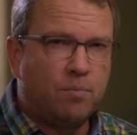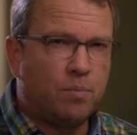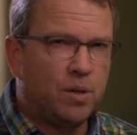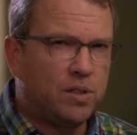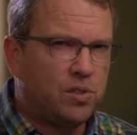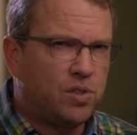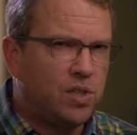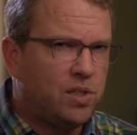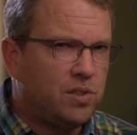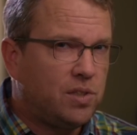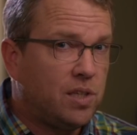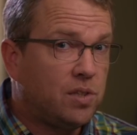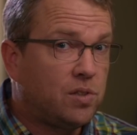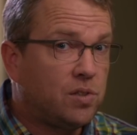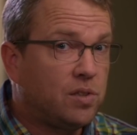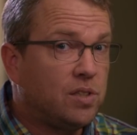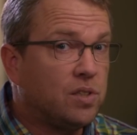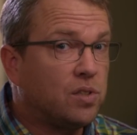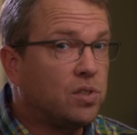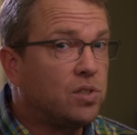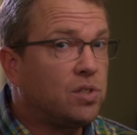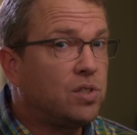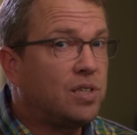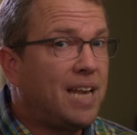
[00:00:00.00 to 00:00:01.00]
But since it's
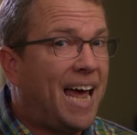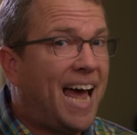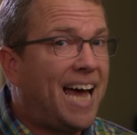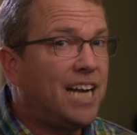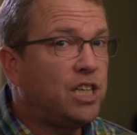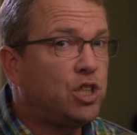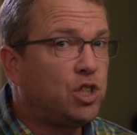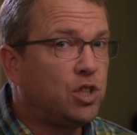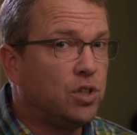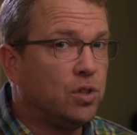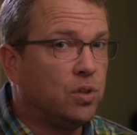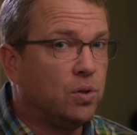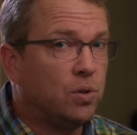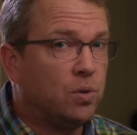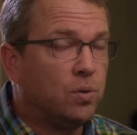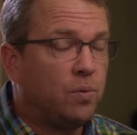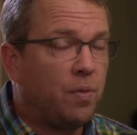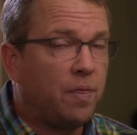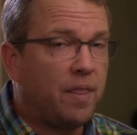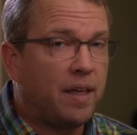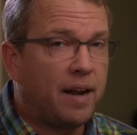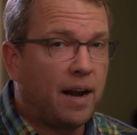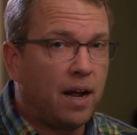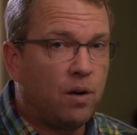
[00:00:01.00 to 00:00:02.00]
the statue
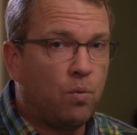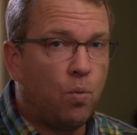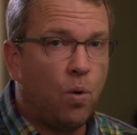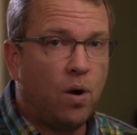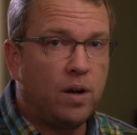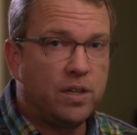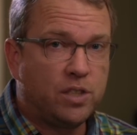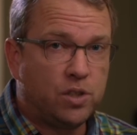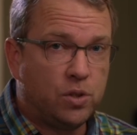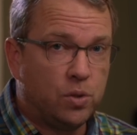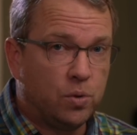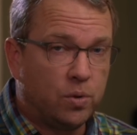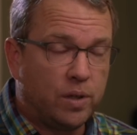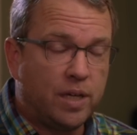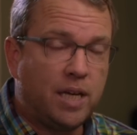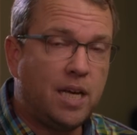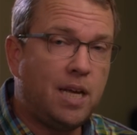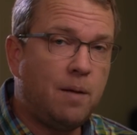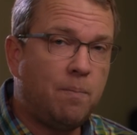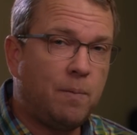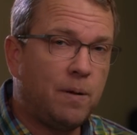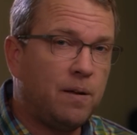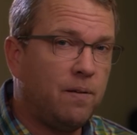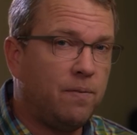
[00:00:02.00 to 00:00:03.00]
that I want to
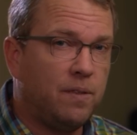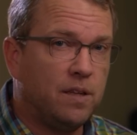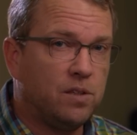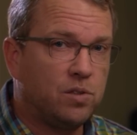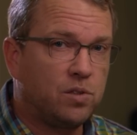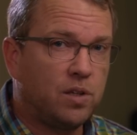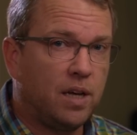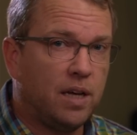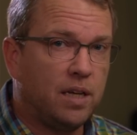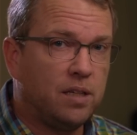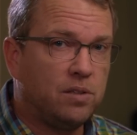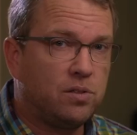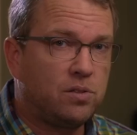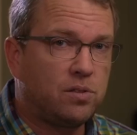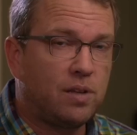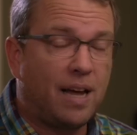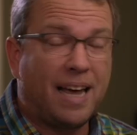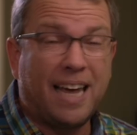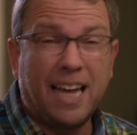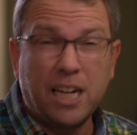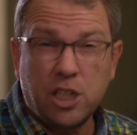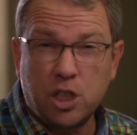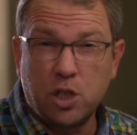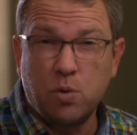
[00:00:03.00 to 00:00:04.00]
keep in this case,
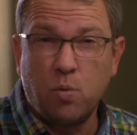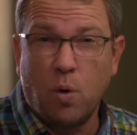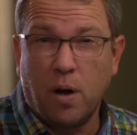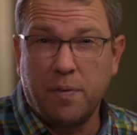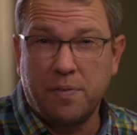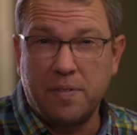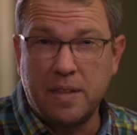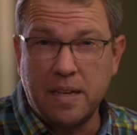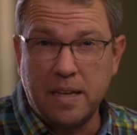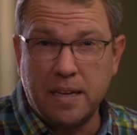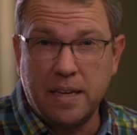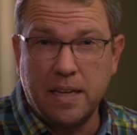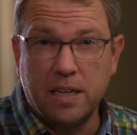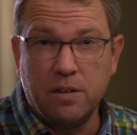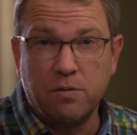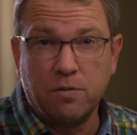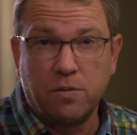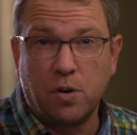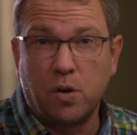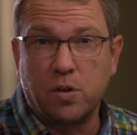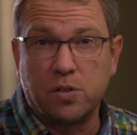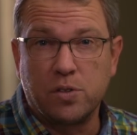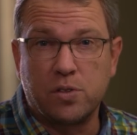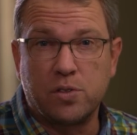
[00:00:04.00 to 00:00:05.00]
I actually want the
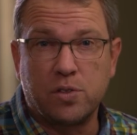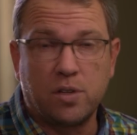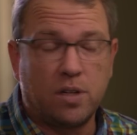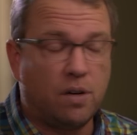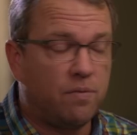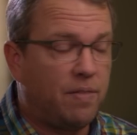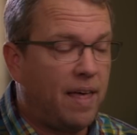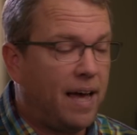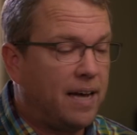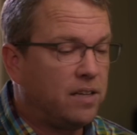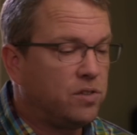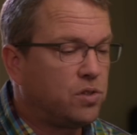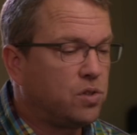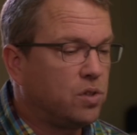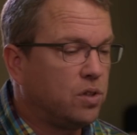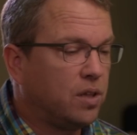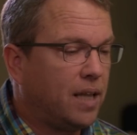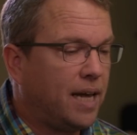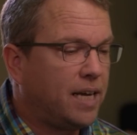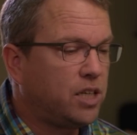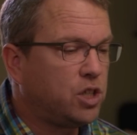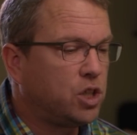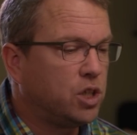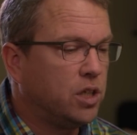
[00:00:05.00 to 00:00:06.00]
inverse of that
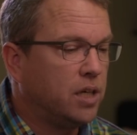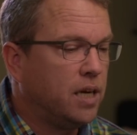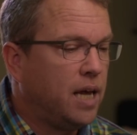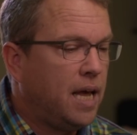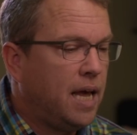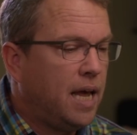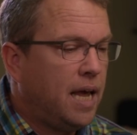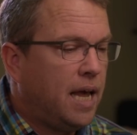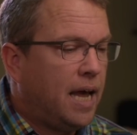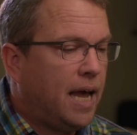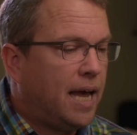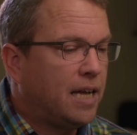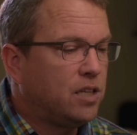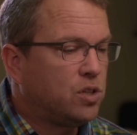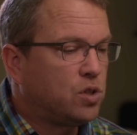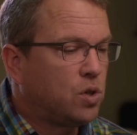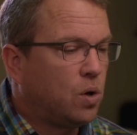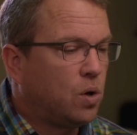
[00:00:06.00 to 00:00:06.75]
selection. And